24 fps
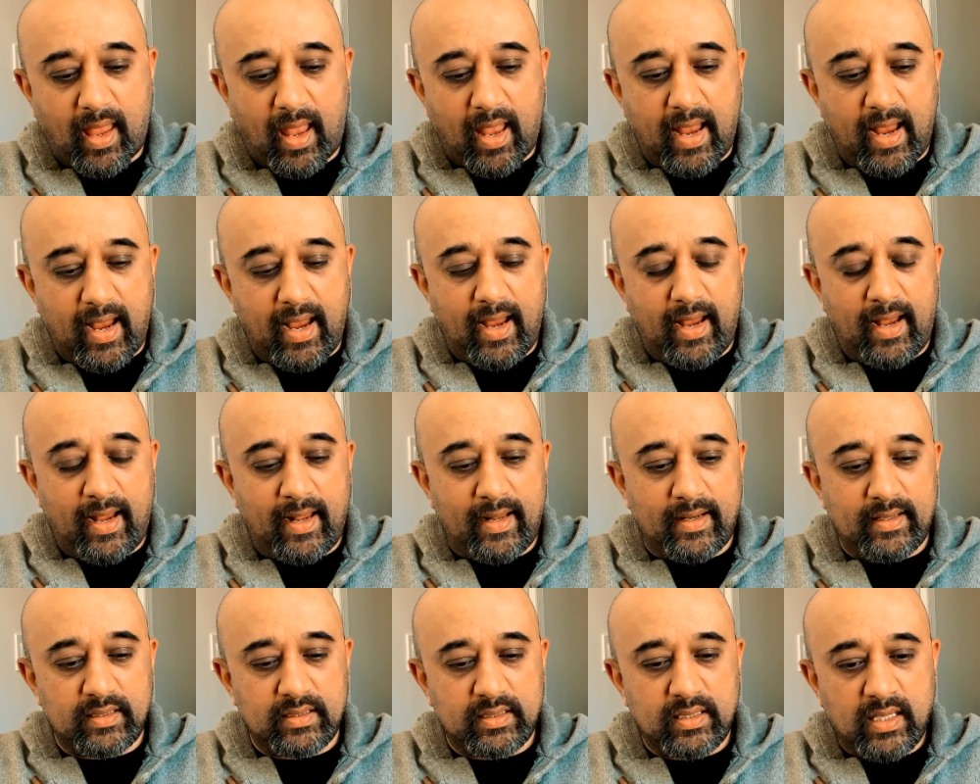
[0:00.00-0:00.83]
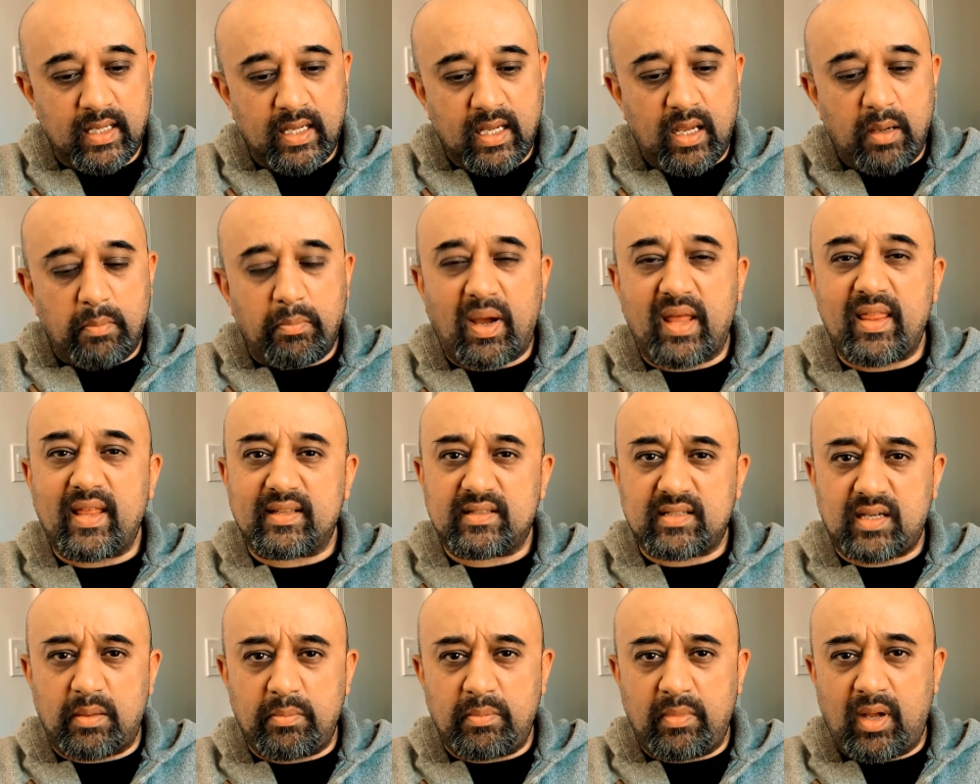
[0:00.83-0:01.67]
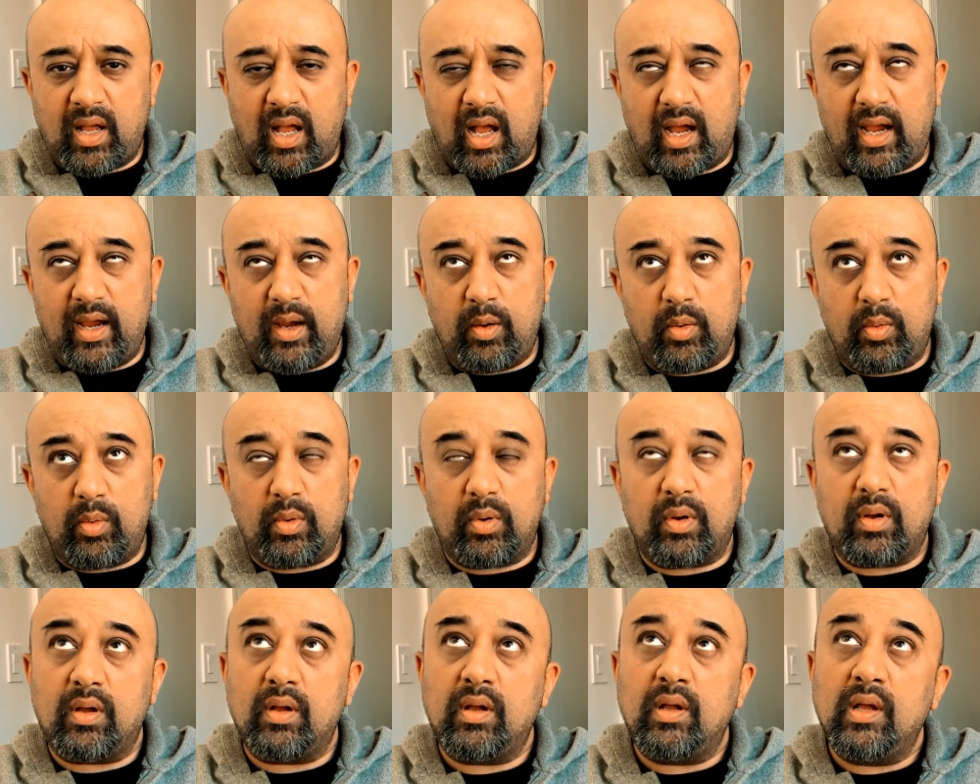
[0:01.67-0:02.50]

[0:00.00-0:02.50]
And by that time, I...